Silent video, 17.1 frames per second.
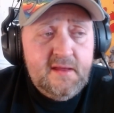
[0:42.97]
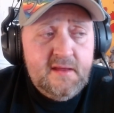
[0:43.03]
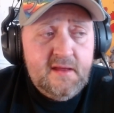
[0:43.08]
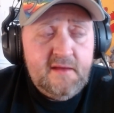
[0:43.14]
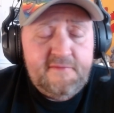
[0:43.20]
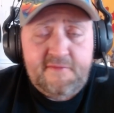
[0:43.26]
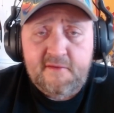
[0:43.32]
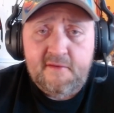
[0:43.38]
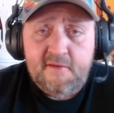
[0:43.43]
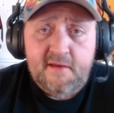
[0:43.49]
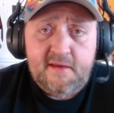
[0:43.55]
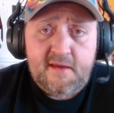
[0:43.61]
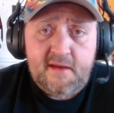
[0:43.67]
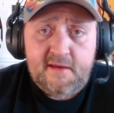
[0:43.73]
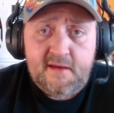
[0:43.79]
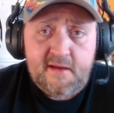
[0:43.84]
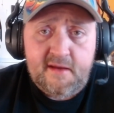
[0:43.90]
I feel
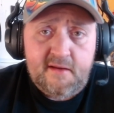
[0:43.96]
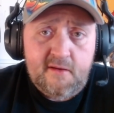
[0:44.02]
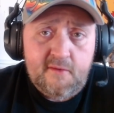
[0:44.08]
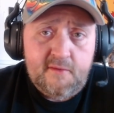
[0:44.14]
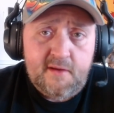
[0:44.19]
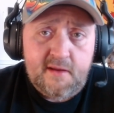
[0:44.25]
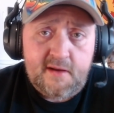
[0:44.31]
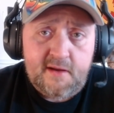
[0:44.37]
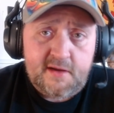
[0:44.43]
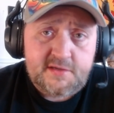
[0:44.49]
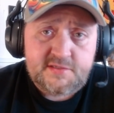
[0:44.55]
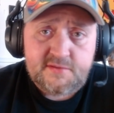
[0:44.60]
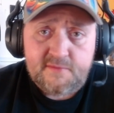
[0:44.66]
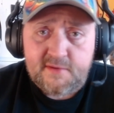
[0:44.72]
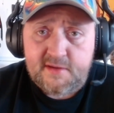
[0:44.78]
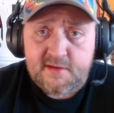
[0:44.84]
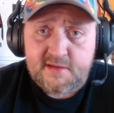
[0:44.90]
like I kind of owe you an
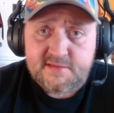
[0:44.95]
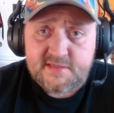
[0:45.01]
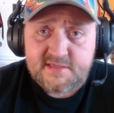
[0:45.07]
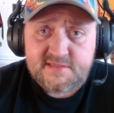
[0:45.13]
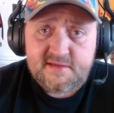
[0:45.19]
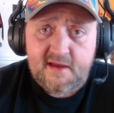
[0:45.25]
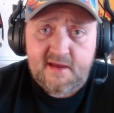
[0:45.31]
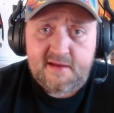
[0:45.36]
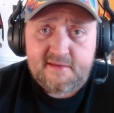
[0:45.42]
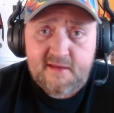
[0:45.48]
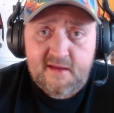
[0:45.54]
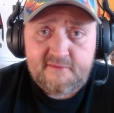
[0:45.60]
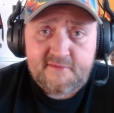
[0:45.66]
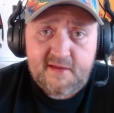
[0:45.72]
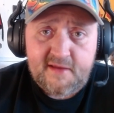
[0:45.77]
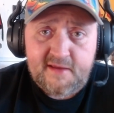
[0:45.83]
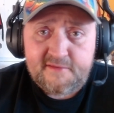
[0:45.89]
extra one because I slacked
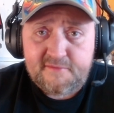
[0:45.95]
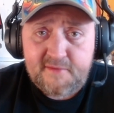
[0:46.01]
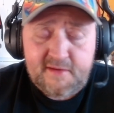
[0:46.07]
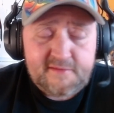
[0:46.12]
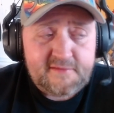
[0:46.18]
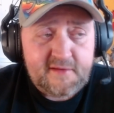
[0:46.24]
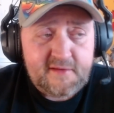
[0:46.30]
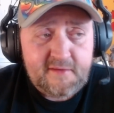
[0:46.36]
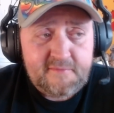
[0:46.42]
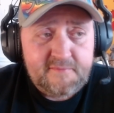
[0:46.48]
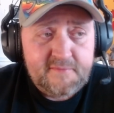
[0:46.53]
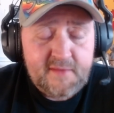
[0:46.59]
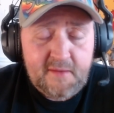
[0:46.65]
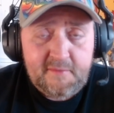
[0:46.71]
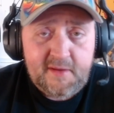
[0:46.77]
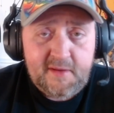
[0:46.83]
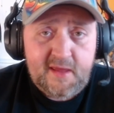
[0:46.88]
off last week, so
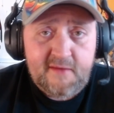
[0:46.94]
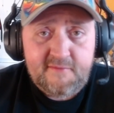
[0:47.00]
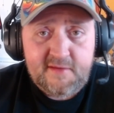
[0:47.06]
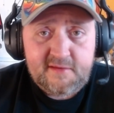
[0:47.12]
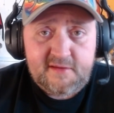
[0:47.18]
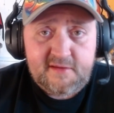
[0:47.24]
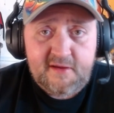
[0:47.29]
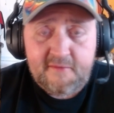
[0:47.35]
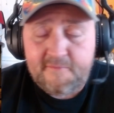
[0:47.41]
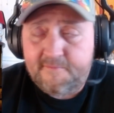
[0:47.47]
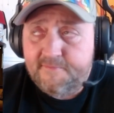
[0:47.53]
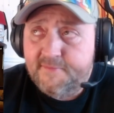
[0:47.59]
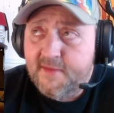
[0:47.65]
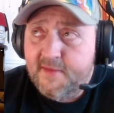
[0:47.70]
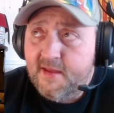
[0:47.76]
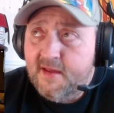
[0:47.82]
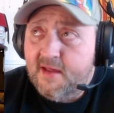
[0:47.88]
I'm going to give you two.
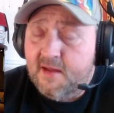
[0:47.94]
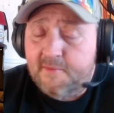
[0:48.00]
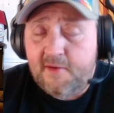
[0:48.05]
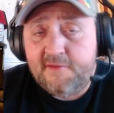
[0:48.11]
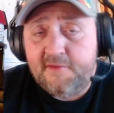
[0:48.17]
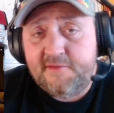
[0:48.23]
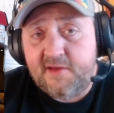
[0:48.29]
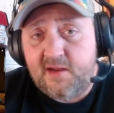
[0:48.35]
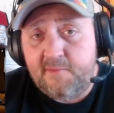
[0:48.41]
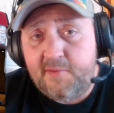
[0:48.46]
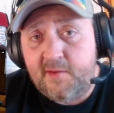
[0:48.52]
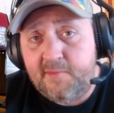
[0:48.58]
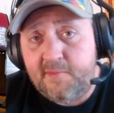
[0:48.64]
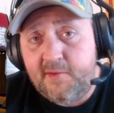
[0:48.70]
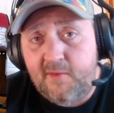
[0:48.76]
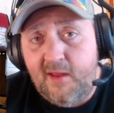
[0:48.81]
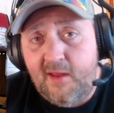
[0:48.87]
I'm also going to put
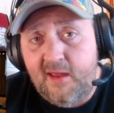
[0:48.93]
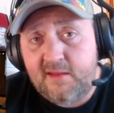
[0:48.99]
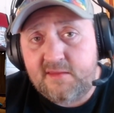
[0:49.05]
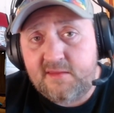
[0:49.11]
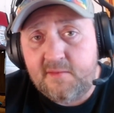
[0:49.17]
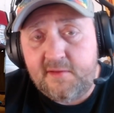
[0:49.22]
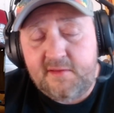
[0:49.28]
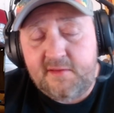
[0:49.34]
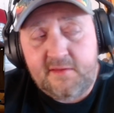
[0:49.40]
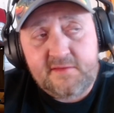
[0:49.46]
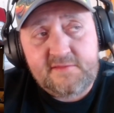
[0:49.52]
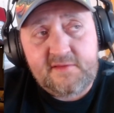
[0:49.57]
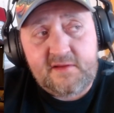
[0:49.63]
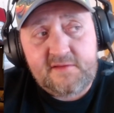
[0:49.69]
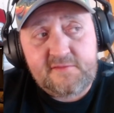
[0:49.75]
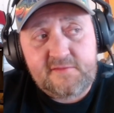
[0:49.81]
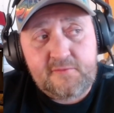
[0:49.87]
up a new anthem on the other
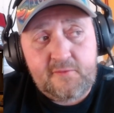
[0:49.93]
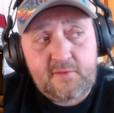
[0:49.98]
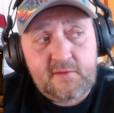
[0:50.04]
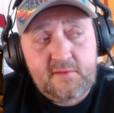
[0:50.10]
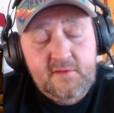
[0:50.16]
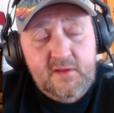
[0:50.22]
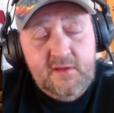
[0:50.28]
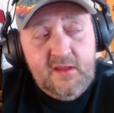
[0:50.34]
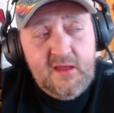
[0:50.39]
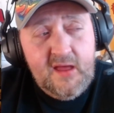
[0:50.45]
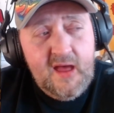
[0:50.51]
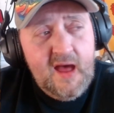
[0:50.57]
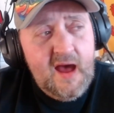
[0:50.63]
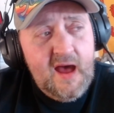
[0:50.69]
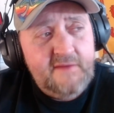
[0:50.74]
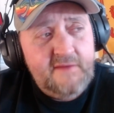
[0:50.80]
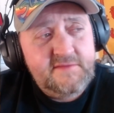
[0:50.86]
side of Squirrel.
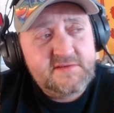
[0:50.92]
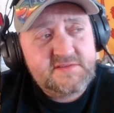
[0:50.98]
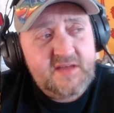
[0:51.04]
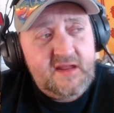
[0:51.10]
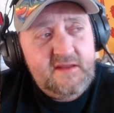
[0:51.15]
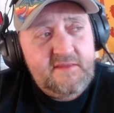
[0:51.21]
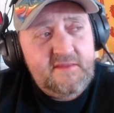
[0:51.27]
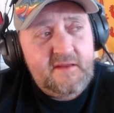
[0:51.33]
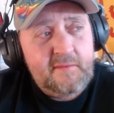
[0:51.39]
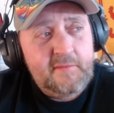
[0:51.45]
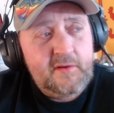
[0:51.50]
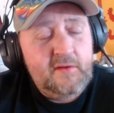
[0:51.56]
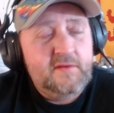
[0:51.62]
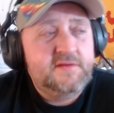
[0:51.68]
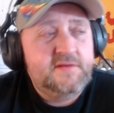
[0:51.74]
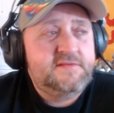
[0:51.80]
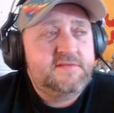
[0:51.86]
I've decided that I'm going
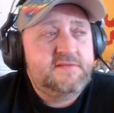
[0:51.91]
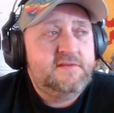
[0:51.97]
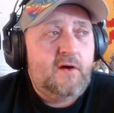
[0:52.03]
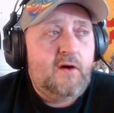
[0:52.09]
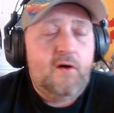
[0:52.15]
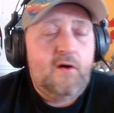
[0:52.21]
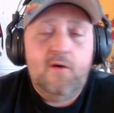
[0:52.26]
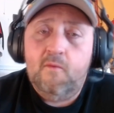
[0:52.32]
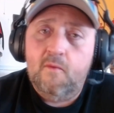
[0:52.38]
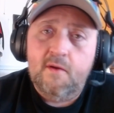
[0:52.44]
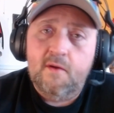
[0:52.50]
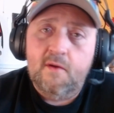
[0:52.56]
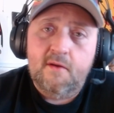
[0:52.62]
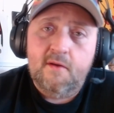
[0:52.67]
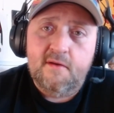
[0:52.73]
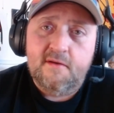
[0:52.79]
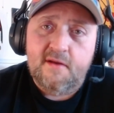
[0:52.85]
to listen to all
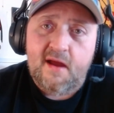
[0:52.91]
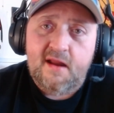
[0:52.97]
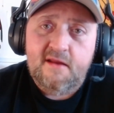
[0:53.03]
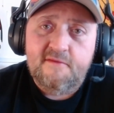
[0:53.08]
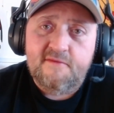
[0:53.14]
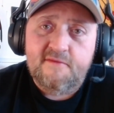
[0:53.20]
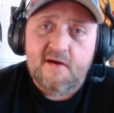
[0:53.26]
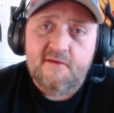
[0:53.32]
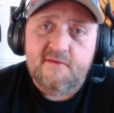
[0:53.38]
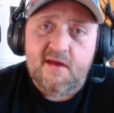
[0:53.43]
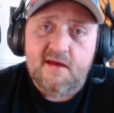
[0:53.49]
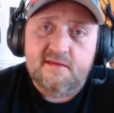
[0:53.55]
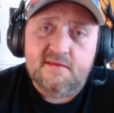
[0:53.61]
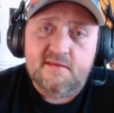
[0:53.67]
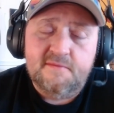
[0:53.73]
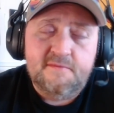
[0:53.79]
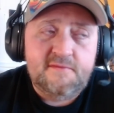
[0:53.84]
195
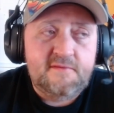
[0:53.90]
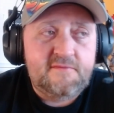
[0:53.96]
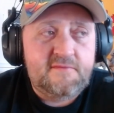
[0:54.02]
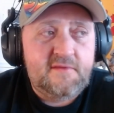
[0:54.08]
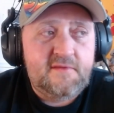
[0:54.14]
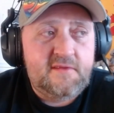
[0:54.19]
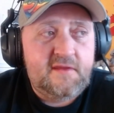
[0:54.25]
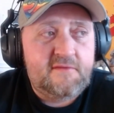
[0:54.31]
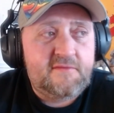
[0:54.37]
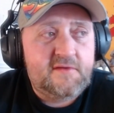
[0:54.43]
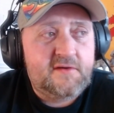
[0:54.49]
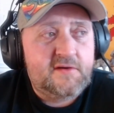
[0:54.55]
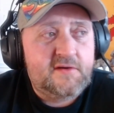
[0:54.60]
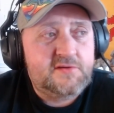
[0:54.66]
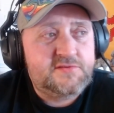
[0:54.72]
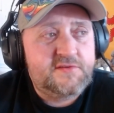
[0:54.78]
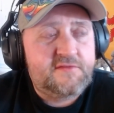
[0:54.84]
anthems of different
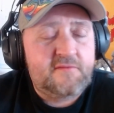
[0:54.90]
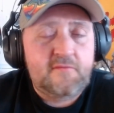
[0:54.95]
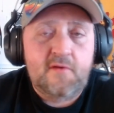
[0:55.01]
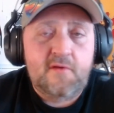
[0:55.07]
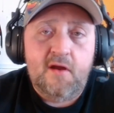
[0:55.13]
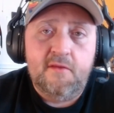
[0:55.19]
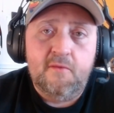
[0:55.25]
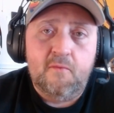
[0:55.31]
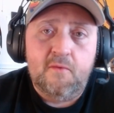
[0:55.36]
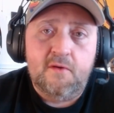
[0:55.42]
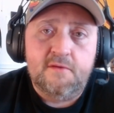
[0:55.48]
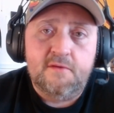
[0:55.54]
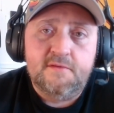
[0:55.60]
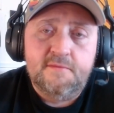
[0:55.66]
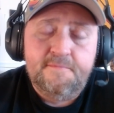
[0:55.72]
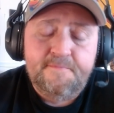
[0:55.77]
countries from around the world.